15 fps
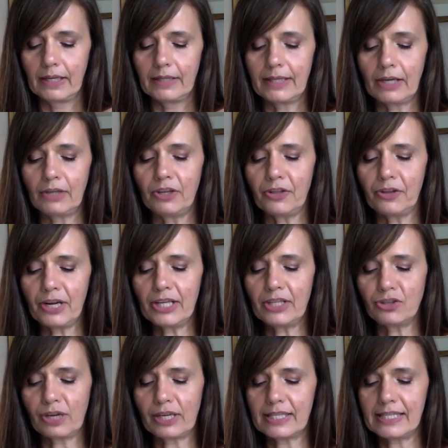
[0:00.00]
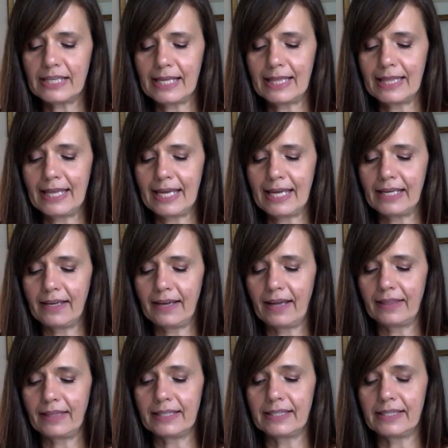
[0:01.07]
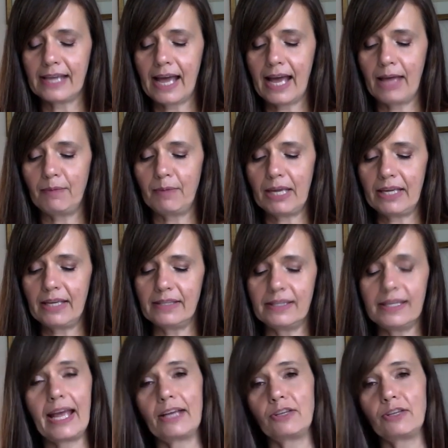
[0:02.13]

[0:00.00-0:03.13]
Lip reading: Now, another interesting thing at this time is the